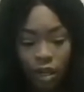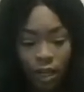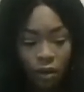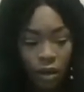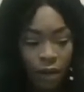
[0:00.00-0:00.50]

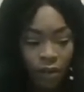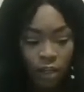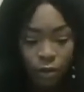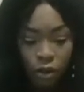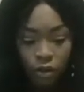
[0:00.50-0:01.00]
Like you have
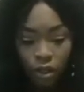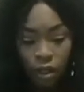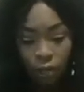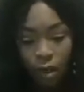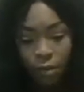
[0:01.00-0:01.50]
this person
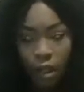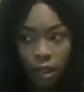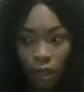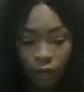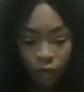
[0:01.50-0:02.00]
and then maybe they
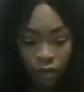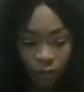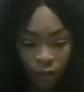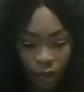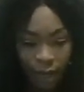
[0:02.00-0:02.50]
leave or
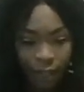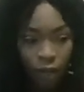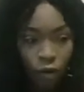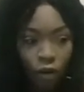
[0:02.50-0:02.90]
something like that,